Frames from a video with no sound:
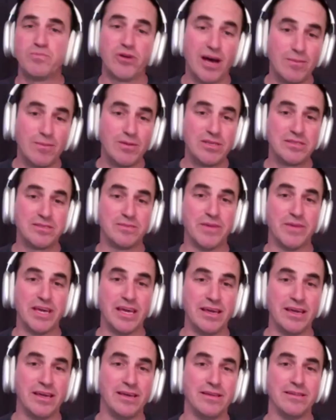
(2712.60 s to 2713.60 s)
promise
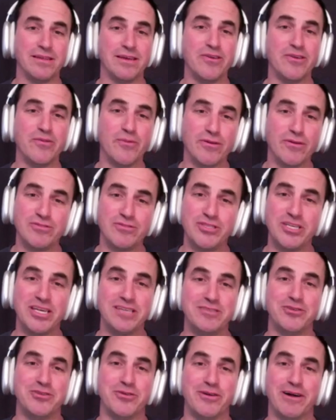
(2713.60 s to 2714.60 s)
me that you won't
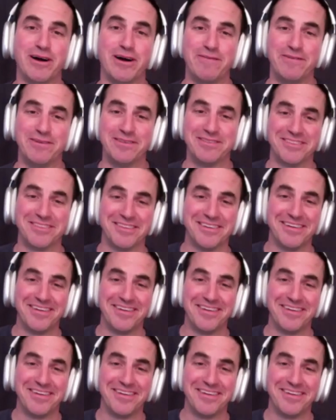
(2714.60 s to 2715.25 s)
change your office.